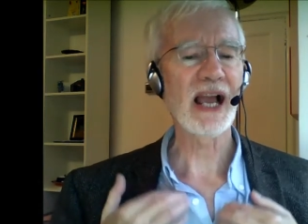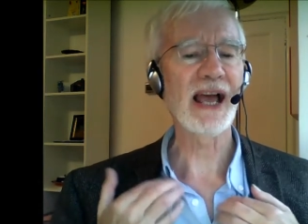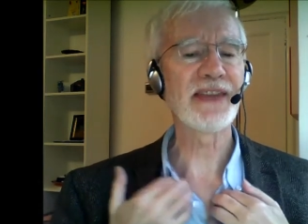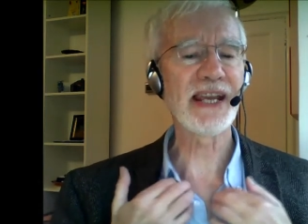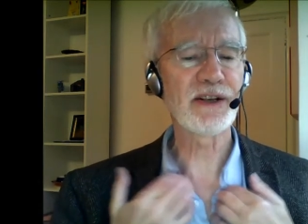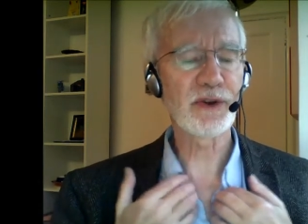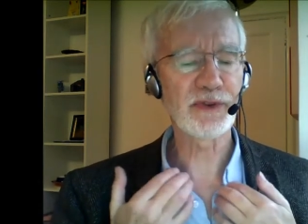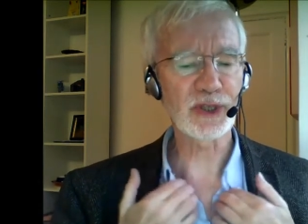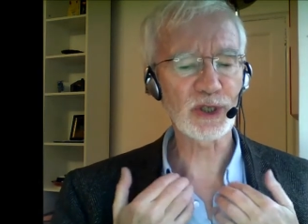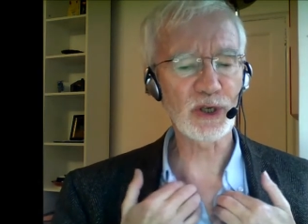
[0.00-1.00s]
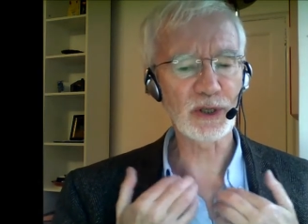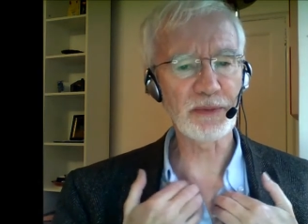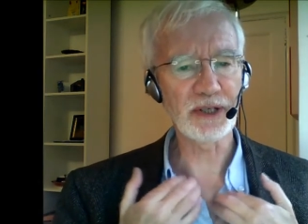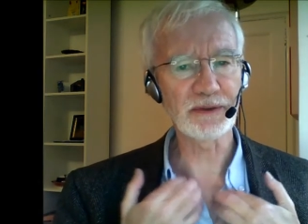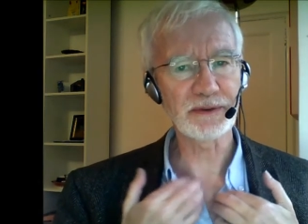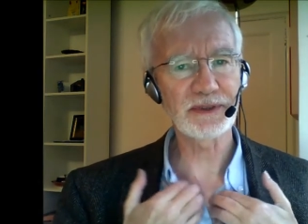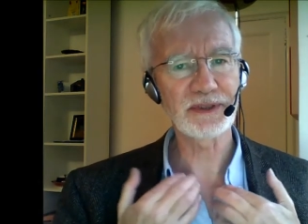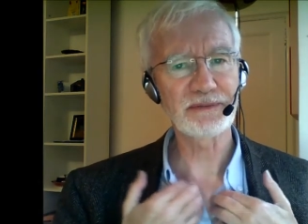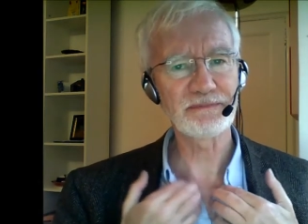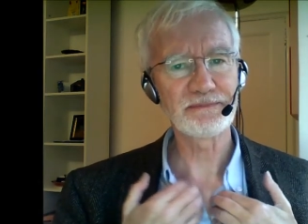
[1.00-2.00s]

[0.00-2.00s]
and then on the collarbones.